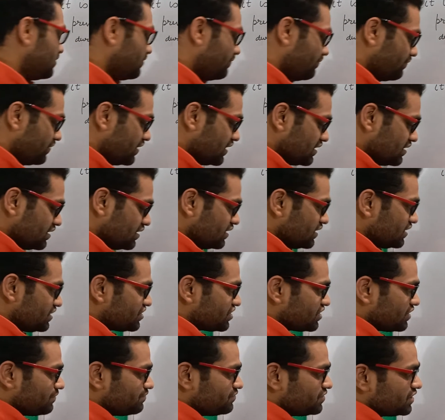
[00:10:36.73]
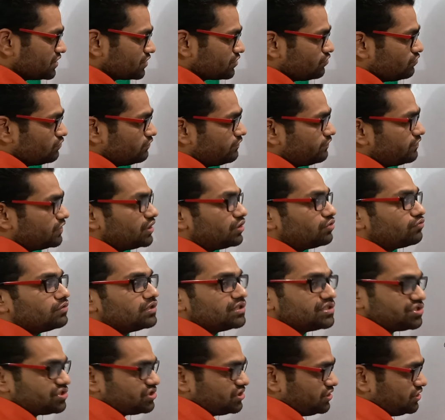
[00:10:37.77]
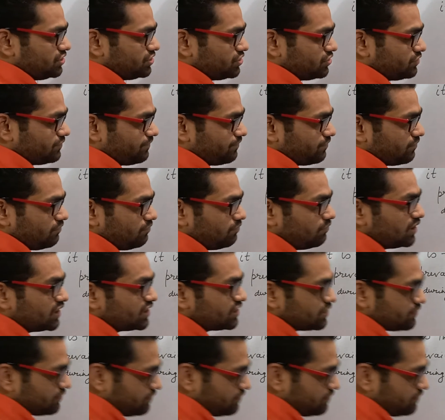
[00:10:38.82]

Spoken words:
the weather is subject to frequent change. But